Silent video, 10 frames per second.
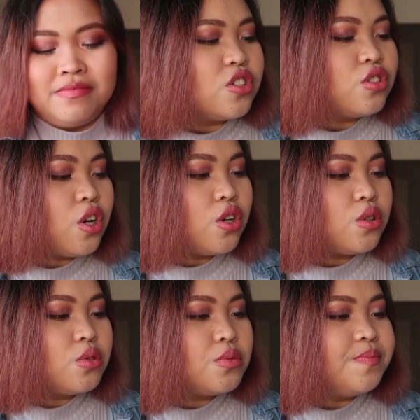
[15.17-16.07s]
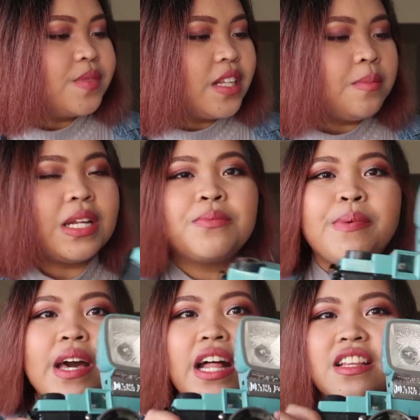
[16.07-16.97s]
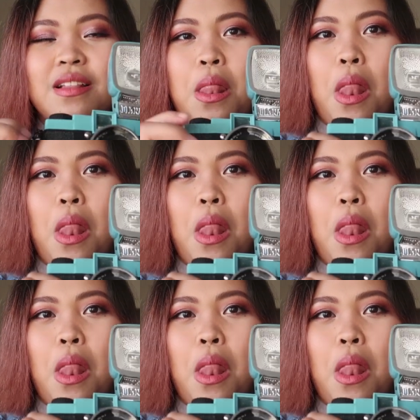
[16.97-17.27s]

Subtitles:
So a little bit about